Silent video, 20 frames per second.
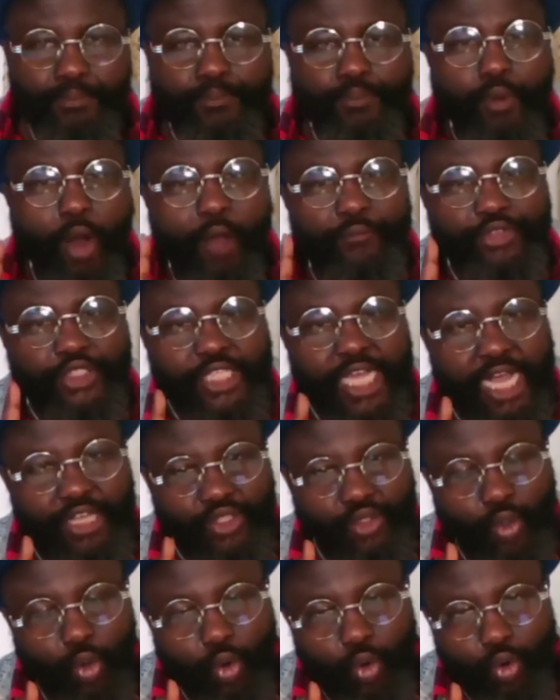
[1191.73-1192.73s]
Prof.
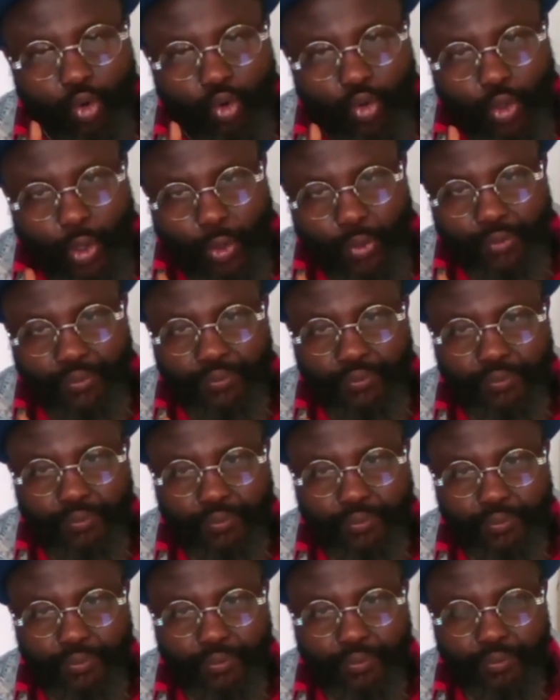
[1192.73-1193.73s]
Charles Soludo
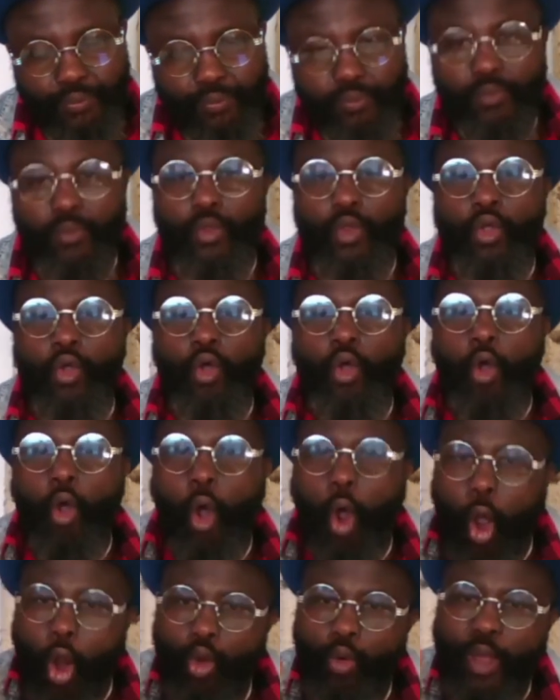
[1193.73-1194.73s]

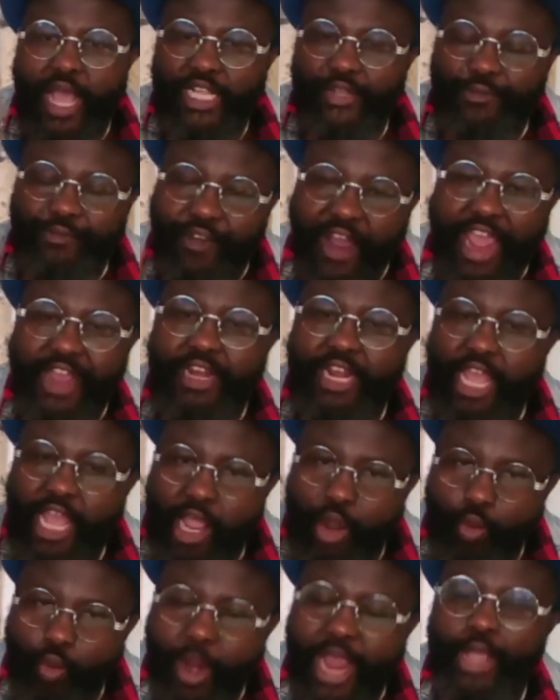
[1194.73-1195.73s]
always find
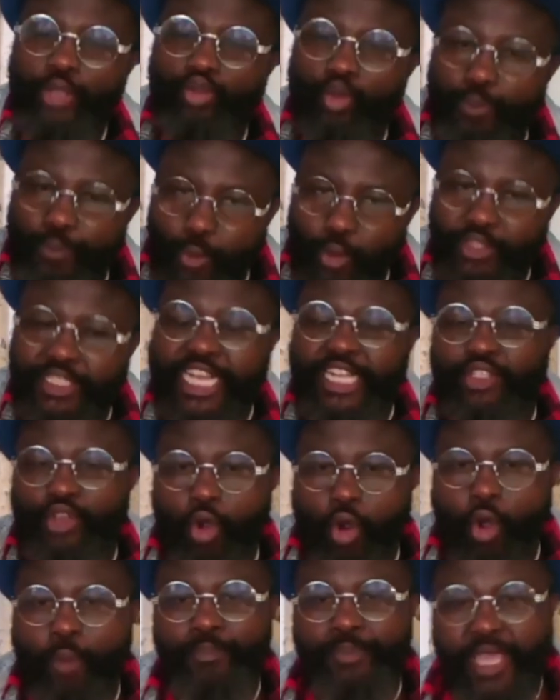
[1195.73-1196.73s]
a way to protect
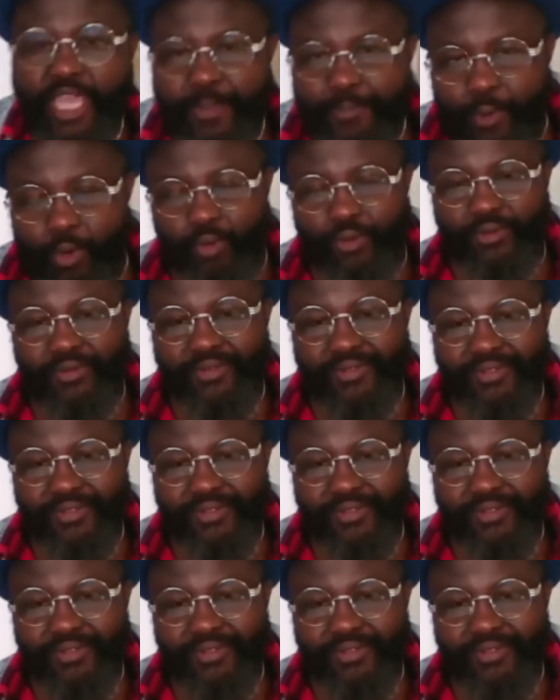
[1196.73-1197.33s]
your own people.